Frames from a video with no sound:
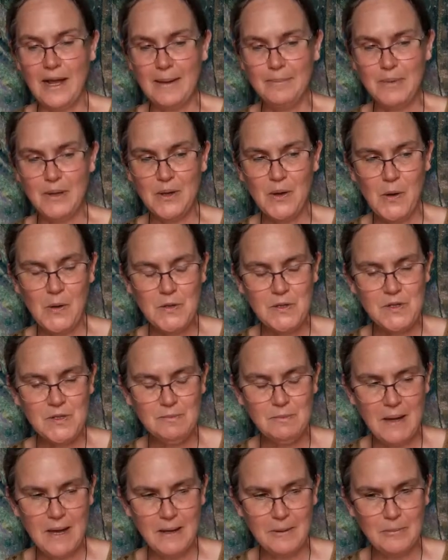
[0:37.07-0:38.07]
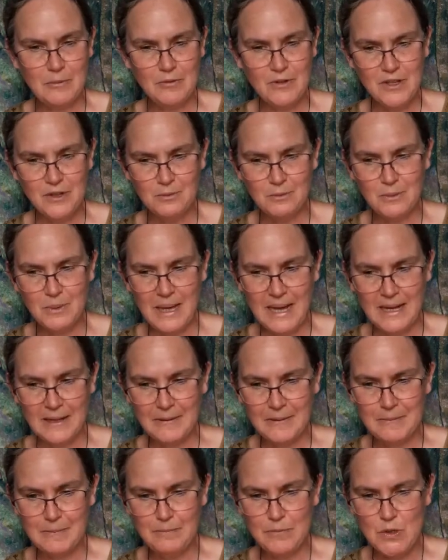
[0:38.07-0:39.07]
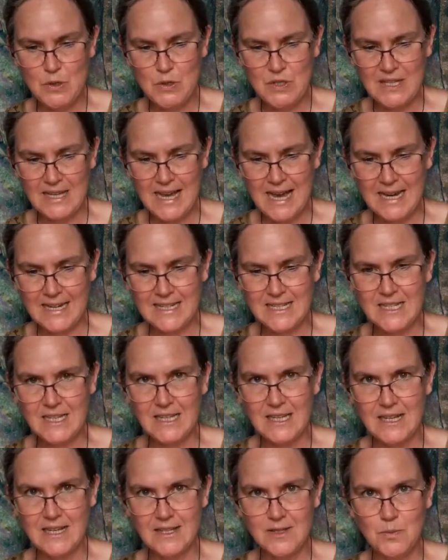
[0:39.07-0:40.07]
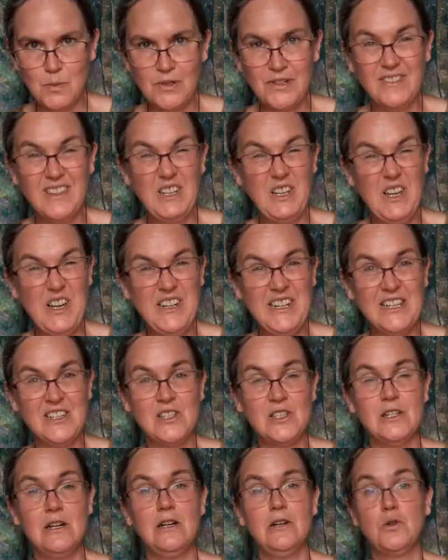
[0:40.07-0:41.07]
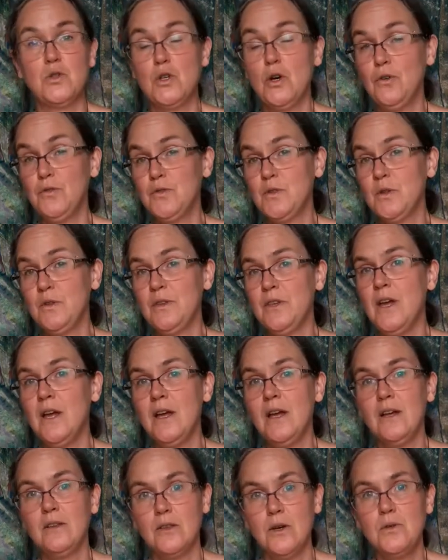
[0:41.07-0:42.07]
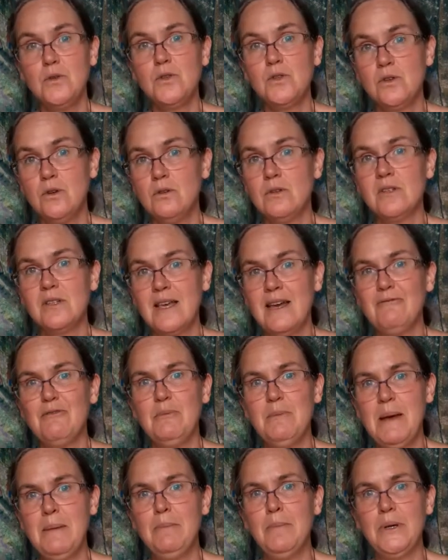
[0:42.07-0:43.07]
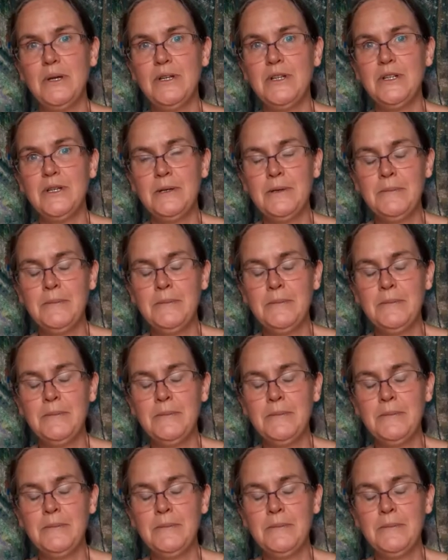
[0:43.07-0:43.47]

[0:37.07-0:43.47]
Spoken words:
And because rhythm and musicality is one of the learning styles, often those songs get remembered.